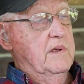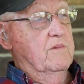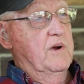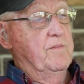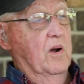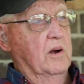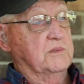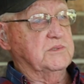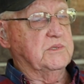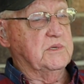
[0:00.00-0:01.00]
we
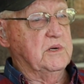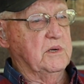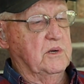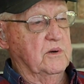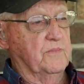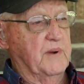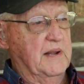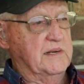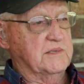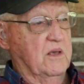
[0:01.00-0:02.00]
marched to a
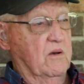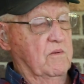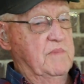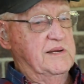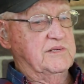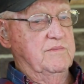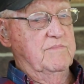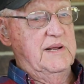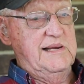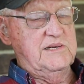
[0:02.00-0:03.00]
place called Mission
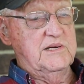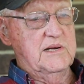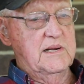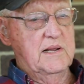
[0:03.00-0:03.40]
Beach,